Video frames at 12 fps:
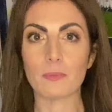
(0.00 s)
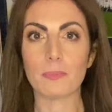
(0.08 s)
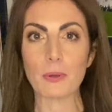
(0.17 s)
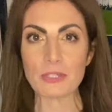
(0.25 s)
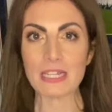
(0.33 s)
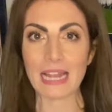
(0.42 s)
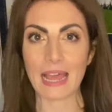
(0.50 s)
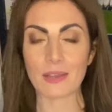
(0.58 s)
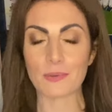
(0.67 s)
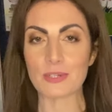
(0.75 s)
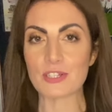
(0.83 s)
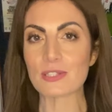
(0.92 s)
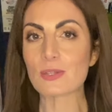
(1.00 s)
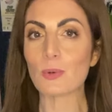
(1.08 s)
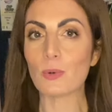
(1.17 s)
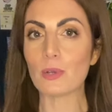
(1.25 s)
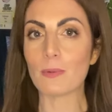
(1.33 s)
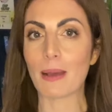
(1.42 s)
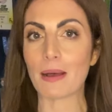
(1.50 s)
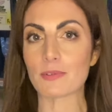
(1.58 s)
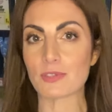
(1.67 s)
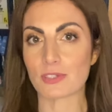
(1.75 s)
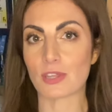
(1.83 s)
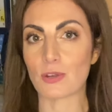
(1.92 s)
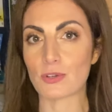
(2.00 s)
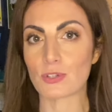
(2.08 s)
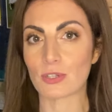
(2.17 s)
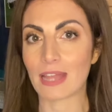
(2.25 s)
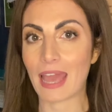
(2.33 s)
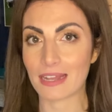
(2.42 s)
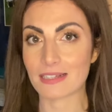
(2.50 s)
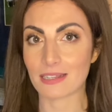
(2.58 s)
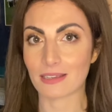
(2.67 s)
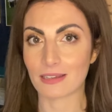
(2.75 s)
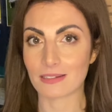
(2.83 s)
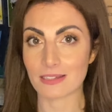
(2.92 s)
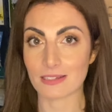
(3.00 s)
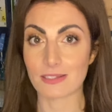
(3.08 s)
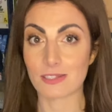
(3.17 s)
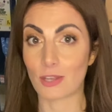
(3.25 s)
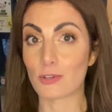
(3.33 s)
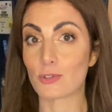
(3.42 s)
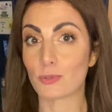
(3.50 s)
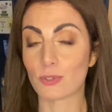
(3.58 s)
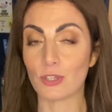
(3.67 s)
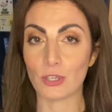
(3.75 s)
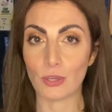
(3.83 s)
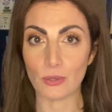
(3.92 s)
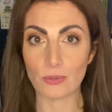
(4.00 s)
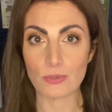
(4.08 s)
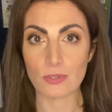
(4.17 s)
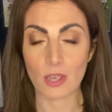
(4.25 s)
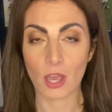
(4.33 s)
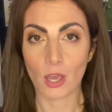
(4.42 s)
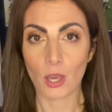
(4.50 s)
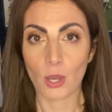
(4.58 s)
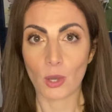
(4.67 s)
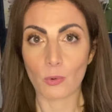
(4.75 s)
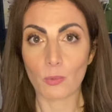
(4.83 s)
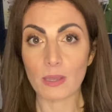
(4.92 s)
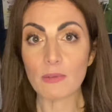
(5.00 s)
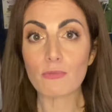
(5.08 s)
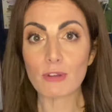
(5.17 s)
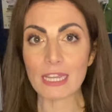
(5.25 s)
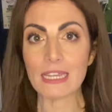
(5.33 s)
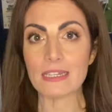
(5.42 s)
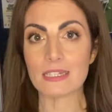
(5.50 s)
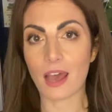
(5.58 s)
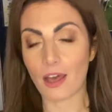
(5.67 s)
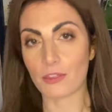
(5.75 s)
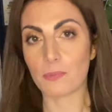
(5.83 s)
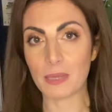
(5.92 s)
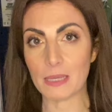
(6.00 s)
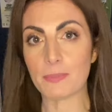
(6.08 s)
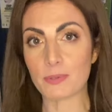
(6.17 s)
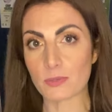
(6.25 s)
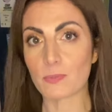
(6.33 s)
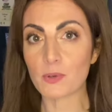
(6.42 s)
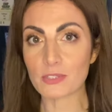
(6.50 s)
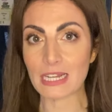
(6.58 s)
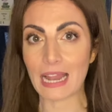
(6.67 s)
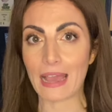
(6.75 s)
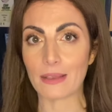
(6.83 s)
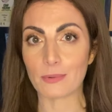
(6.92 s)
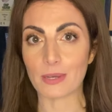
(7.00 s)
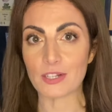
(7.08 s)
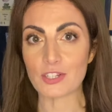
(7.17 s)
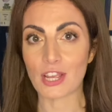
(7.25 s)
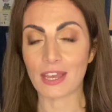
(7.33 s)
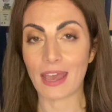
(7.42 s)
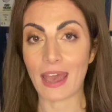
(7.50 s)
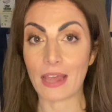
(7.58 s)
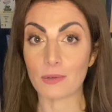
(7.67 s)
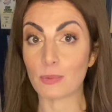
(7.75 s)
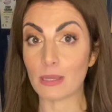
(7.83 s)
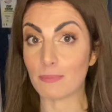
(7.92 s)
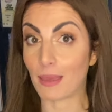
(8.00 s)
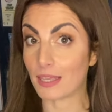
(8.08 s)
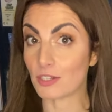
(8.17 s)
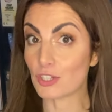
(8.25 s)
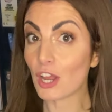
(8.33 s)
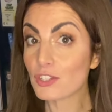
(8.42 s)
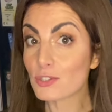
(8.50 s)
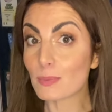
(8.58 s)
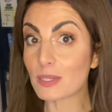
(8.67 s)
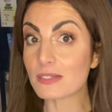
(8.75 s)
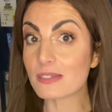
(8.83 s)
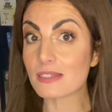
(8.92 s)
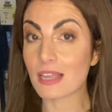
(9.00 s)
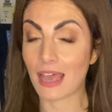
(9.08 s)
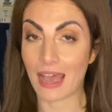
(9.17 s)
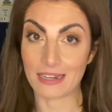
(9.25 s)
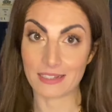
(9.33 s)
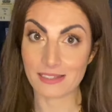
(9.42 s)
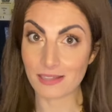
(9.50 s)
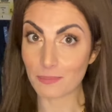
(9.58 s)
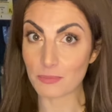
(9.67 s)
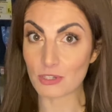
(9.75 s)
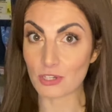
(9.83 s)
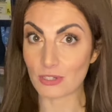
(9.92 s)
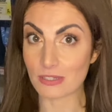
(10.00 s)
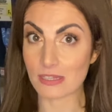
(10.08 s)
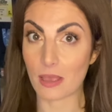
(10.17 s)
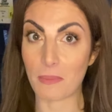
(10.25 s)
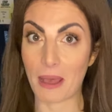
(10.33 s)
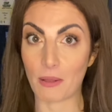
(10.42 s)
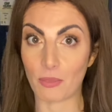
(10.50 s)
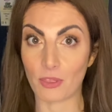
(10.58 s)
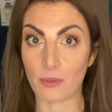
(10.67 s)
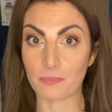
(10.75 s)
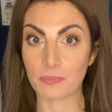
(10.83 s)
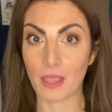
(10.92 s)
Body language is all about social etiquette and social cues. We read other people's body language and we make judgments and assumptions about them.